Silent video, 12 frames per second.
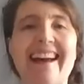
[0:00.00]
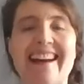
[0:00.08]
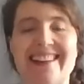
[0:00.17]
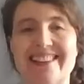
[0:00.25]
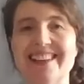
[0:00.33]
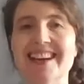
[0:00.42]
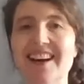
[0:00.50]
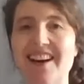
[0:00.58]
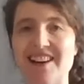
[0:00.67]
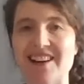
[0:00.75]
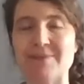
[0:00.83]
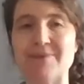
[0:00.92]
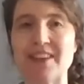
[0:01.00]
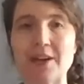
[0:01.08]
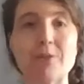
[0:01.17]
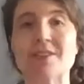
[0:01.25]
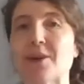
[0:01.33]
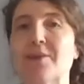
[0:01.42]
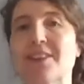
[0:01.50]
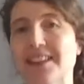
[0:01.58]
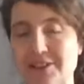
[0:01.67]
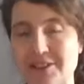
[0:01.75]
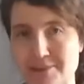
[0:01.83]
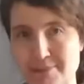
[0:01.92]
And they always go with the
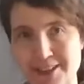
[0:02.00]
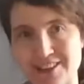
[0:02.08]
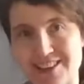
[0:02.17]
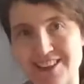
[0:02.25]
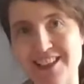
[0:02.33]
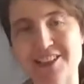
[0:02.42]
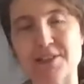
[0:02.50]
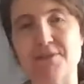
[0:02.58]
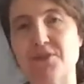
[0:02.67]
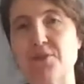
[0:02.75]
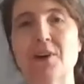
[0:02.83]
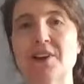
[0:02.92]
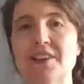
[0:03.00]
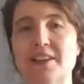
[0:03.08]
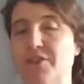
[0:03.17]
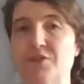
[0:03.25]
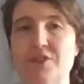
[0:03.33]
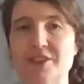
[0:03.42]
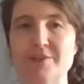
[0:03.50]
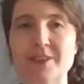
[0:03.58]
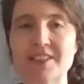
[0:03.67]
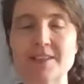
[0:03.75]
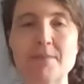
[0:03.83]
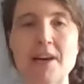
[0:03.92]
lowest bidder. So if you just
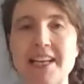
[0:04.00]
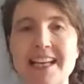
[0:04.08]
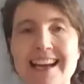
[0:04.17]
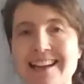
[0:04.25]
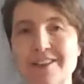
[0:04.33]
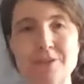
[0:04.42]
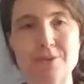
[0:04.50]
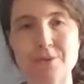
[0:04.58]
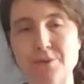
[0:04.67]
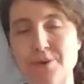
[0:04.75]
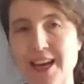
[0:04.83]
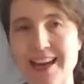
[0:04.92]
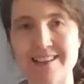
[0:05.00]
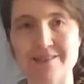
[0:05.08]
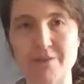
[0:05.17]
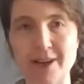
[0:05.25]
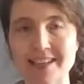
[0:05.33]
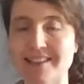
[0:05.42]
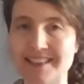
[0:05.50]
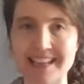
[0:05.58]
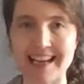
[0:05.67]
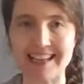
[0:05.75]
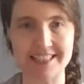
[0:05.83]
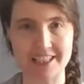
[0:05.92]
want some money and you can wait a
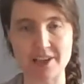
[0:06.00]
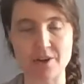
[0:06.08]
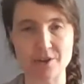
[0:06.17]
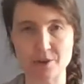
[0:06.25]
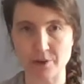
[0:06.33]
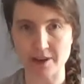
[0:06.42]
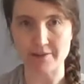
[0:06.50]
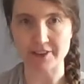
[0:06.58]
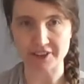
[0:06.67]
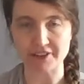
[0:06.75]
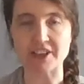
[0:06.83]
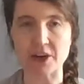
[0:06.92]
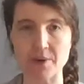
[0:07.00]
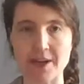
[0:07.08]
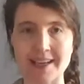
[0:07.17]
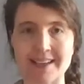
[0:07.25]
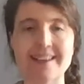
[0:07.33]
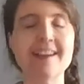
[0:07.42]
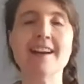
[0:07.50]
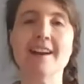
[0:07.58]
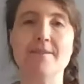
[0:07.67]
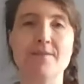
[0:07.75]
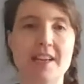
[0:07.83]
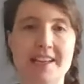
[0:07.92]
day to go to wherever you're going,
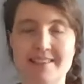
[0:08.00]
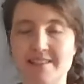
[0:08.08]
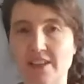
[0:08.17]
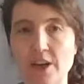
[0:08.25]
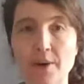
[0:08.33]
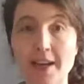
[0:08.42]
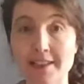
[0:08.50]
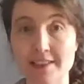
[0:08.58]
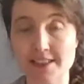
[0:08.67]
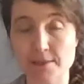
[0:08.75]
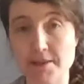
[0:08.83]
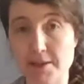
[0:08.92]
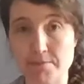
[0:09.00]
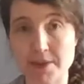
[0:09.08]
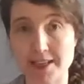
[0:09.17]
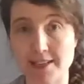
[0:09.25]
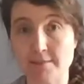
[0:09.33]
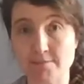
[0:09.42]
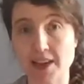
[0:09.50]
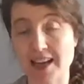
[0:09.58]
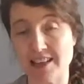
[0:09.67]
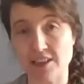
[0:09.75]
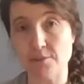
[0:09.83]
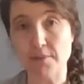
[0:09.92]
then go ahead and submit a bid
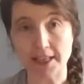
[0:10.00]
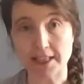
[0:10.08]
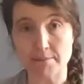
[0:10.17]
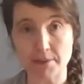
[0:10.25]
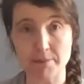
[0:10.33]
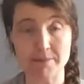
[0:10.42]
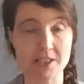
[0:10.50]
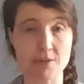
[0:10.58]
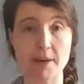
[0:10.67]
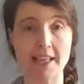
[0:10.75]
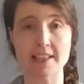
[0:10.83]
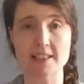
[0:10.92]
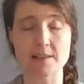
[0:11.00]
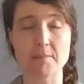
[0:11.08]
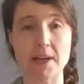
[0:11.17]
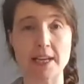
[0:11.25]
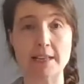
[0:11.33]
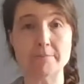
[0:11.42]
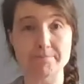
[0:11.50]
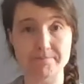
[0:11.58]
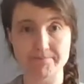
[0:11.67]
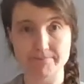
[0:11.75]
and you might get bumped and you might get some money.